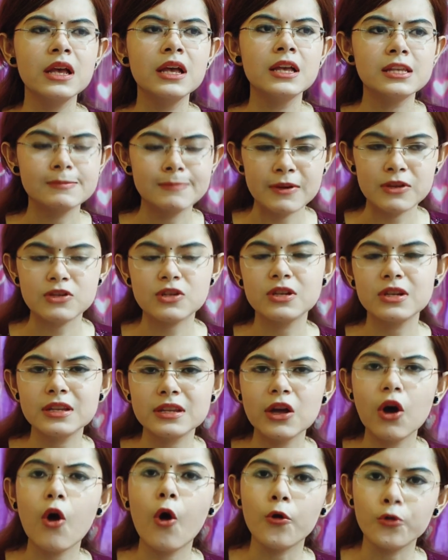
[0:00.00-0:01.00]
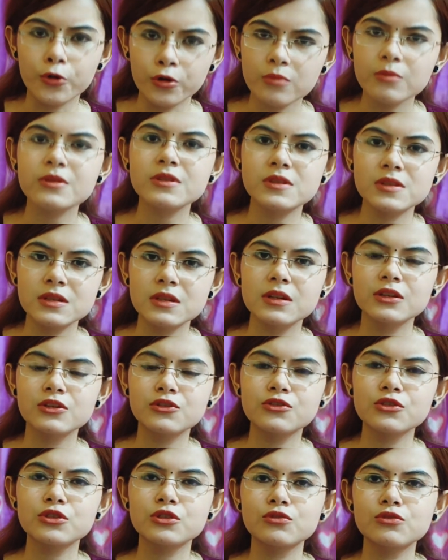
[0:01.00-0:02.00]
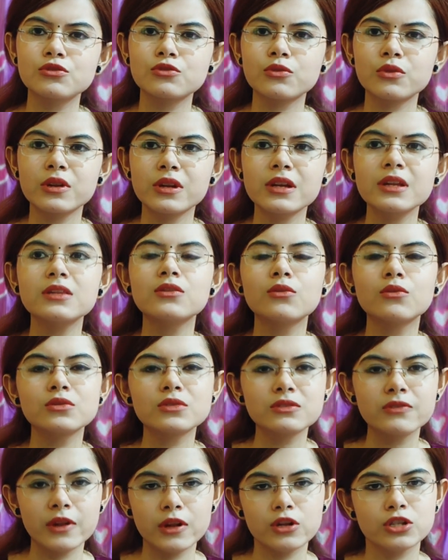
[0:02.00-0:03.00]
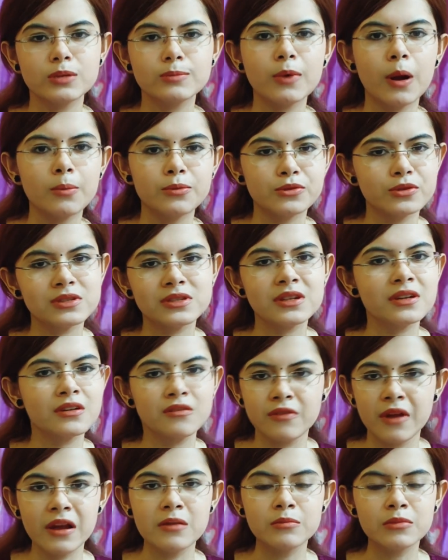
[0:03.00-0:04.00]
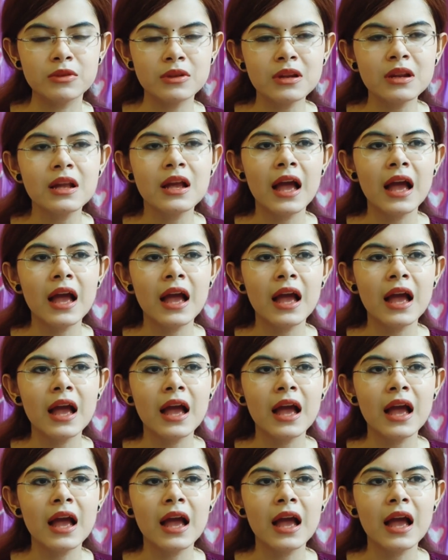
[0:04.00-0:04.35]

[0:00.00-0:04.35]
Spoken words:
especially in the autonomous institutes, only those fellowship options are available.